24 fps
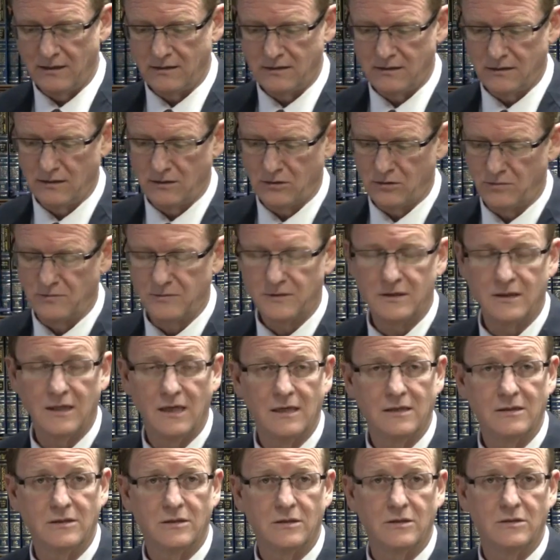
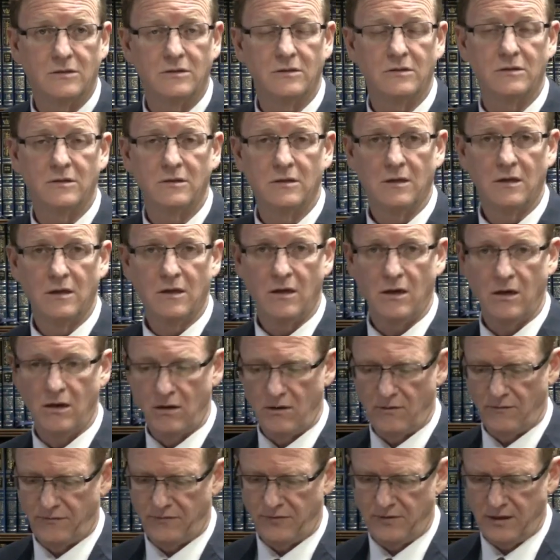circumstances
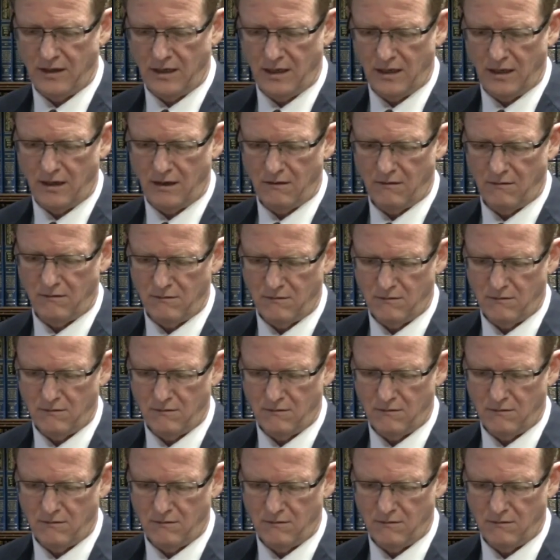of the